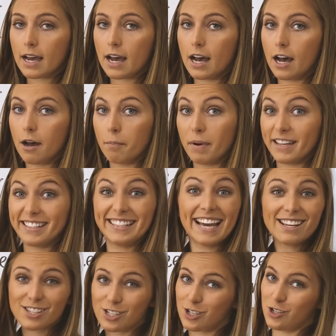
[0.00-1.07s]
but
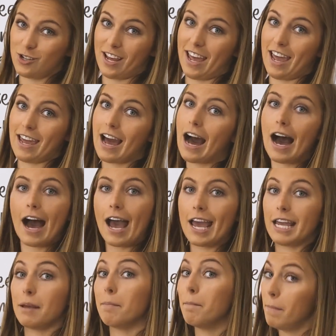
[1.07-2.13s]
yesterday
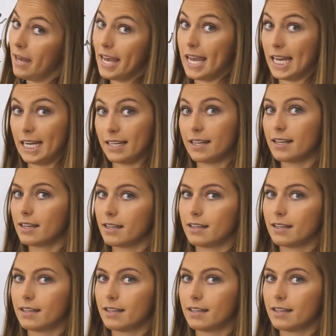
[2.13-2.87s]
I made